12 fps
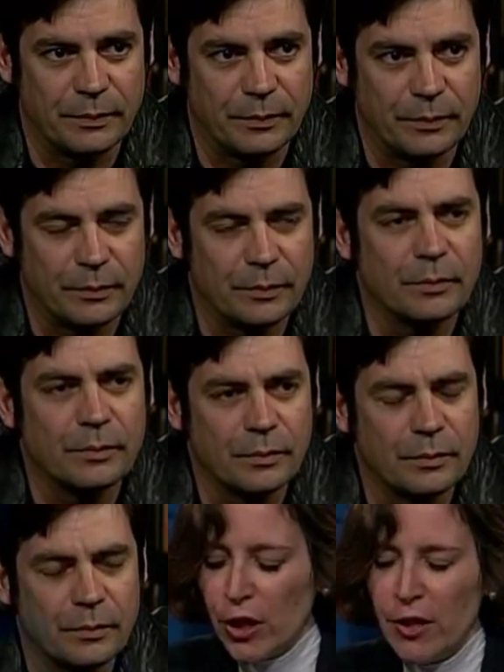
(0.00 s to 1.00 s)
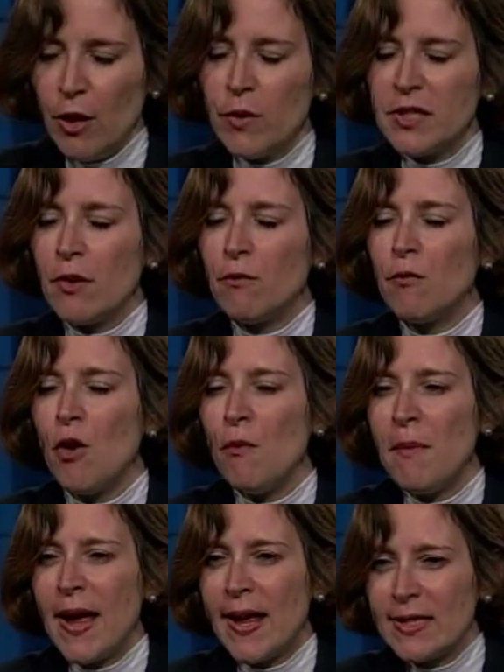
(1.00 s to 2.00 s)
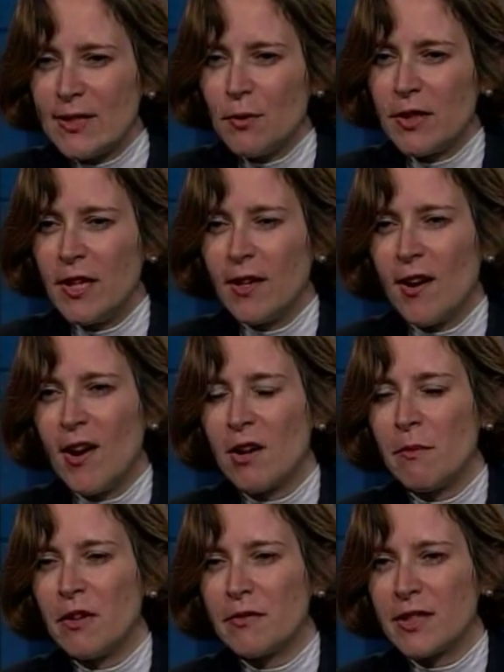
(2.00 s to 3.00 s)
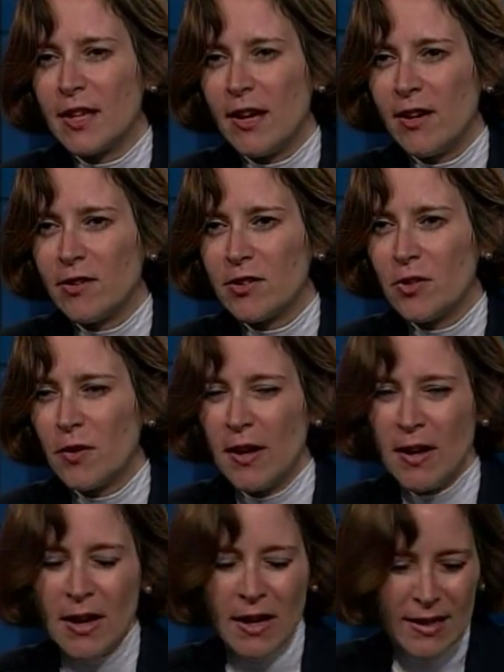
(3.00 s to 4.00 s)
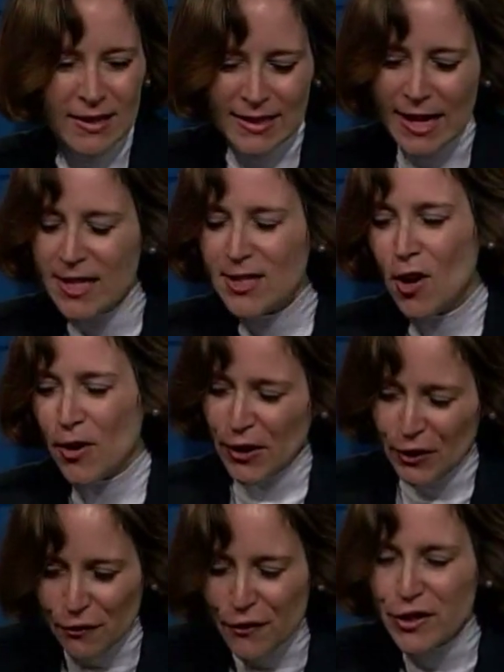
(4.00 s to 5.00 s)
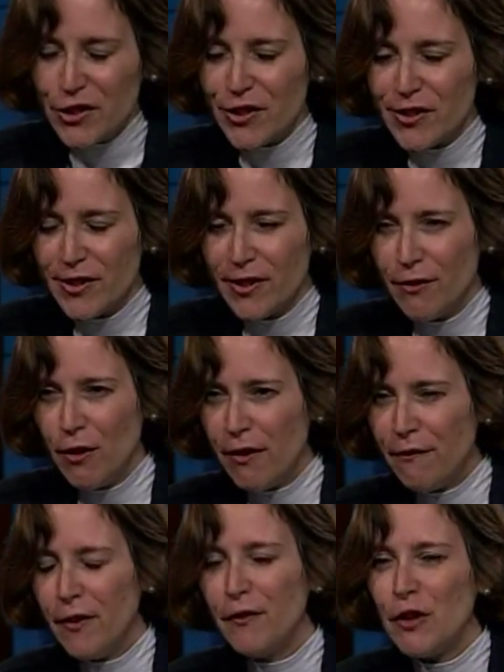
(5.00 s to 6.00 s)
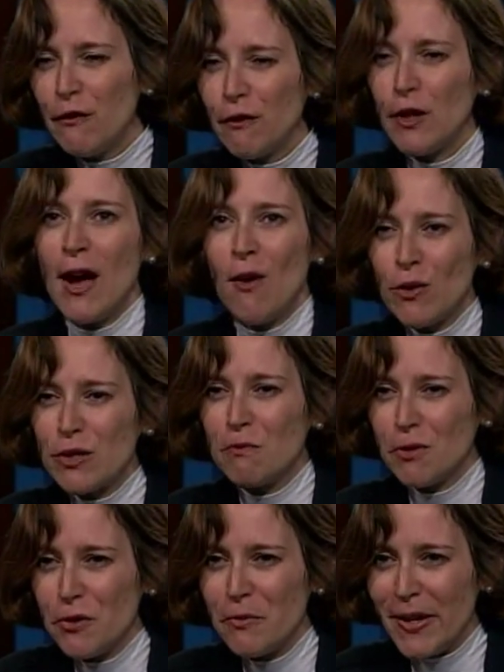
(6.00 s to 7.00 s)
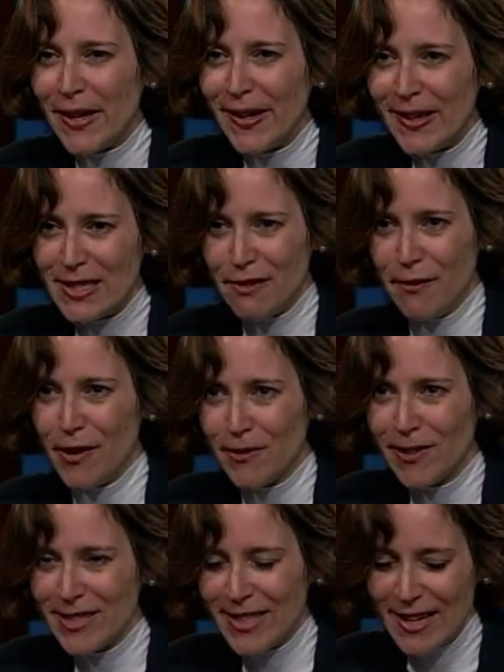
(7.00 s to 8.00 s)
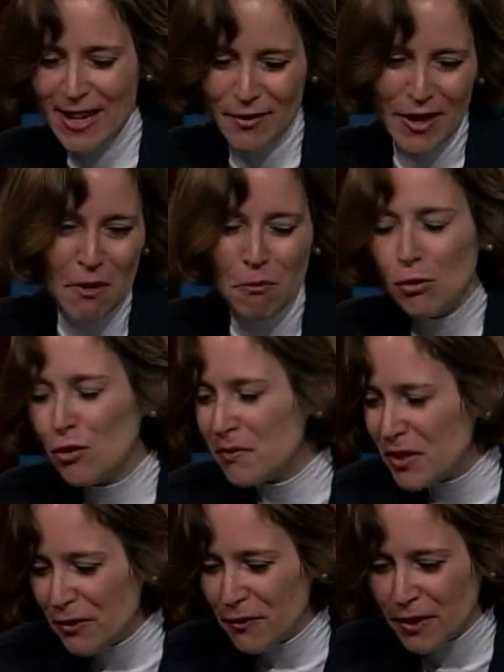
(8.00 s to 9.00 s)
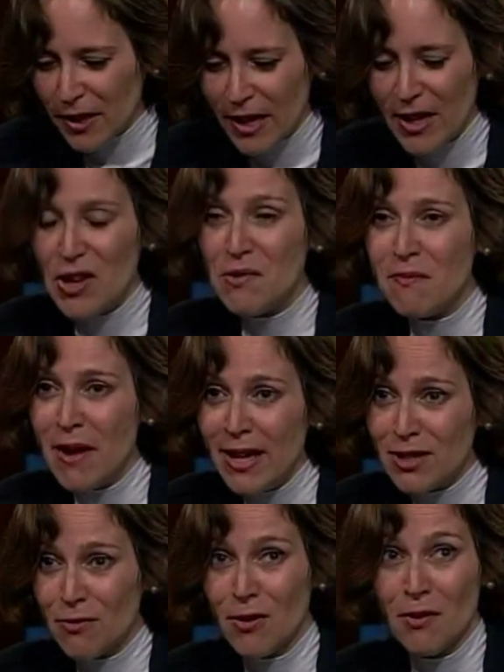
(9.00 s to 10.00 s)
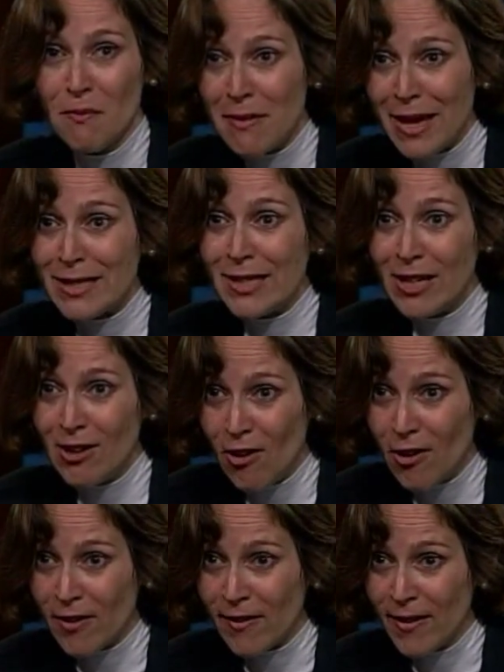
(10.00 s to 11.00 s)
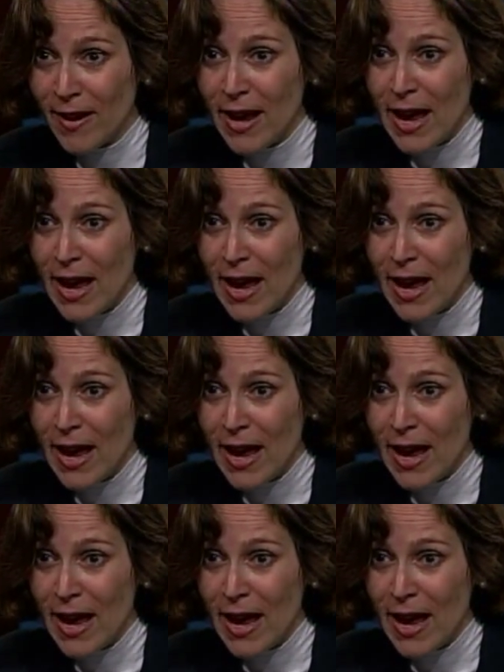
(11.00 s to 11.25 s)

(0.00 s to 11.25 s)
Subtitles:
Oh, absolutely. There was a romance with the economy of scale, too. States are inefficient. If you have 50 flowers blooming, as the Federalists say now, they bloom differently, and it makes for a messy garden.